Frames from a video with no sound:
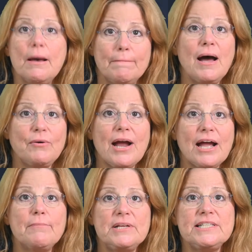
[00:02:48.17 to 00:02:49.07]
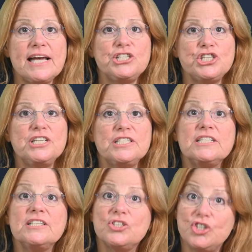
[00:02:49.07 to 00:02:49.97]
my recommendation is
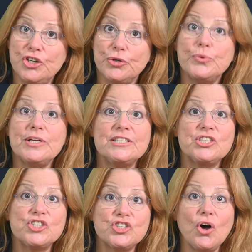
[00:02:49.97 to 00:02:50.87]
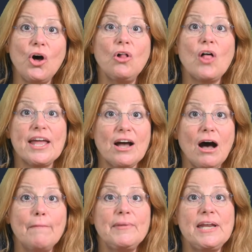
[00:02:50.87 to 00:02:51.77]
to install a
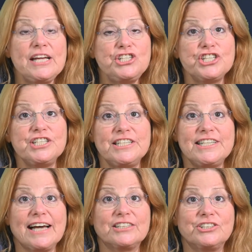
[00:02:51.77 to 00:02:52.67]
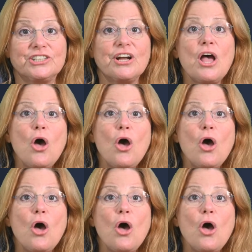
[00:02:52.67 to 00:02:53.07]
combination detector.